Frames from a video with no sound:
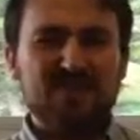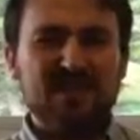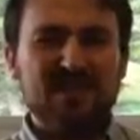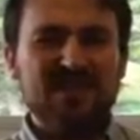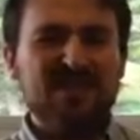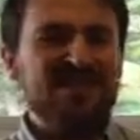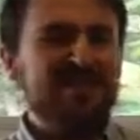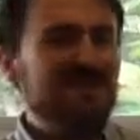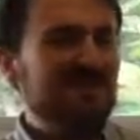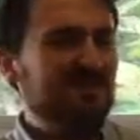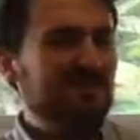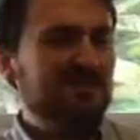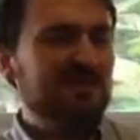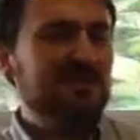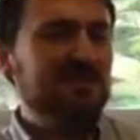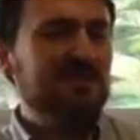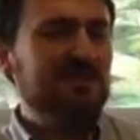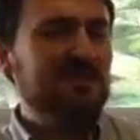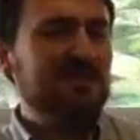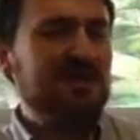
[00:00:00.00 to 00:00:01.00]
this didn't
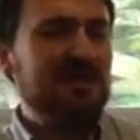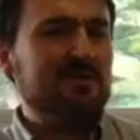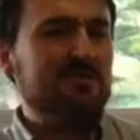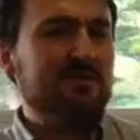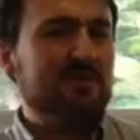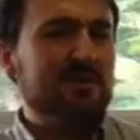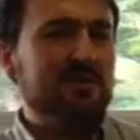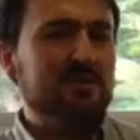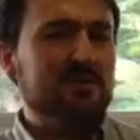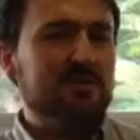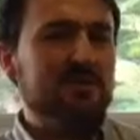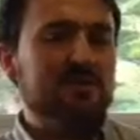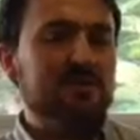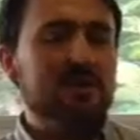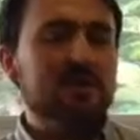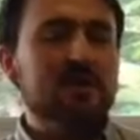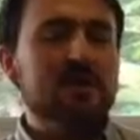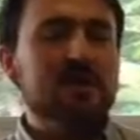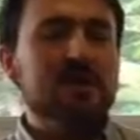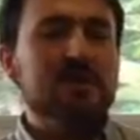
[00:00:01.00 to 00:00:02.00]
really sound right to
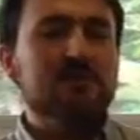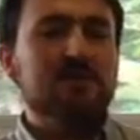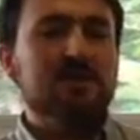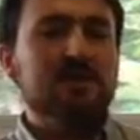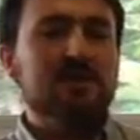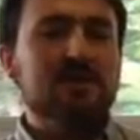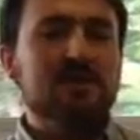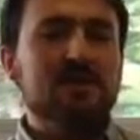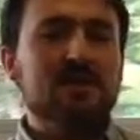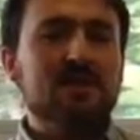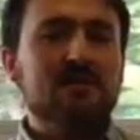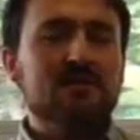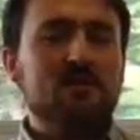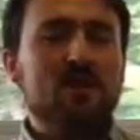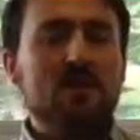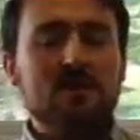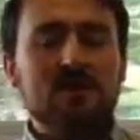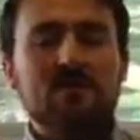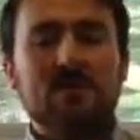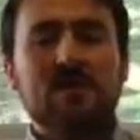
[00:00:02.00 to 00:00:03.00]
me. But instead of
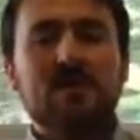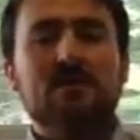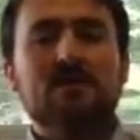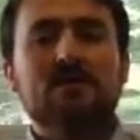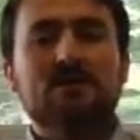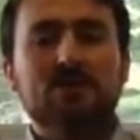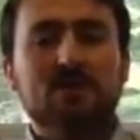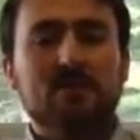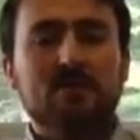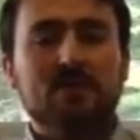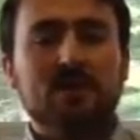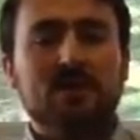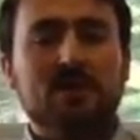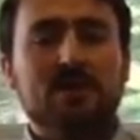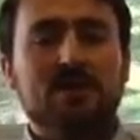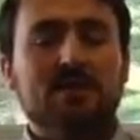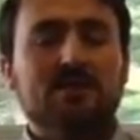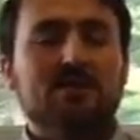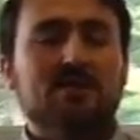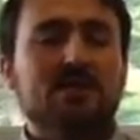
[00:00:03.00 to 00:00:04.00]
automatically jumping on
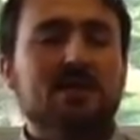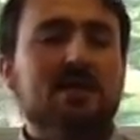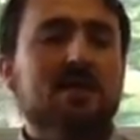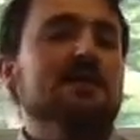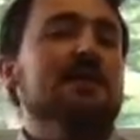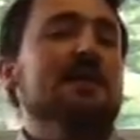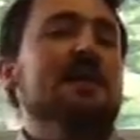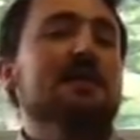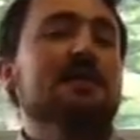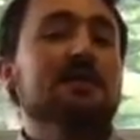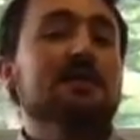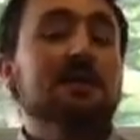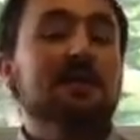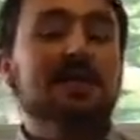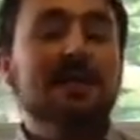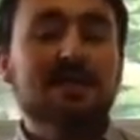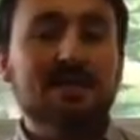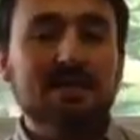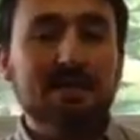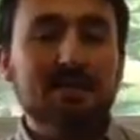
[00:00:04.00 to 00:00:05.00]
it and say, I didn't
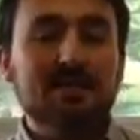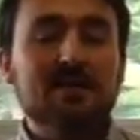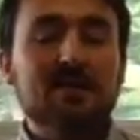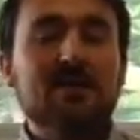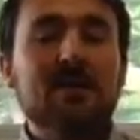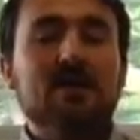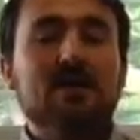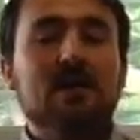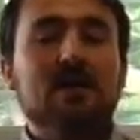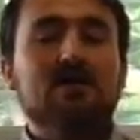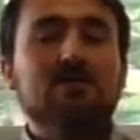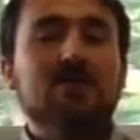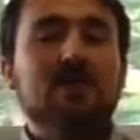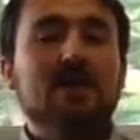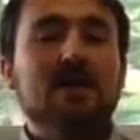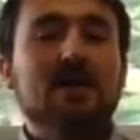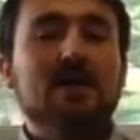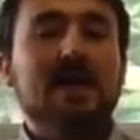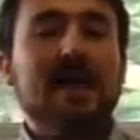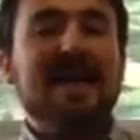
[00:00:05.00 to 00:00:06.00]
like it, I'll
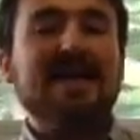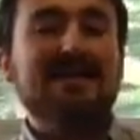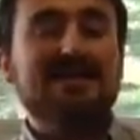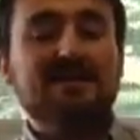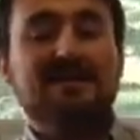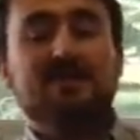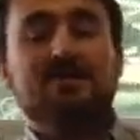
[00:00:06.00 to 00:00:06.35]
say, I didn't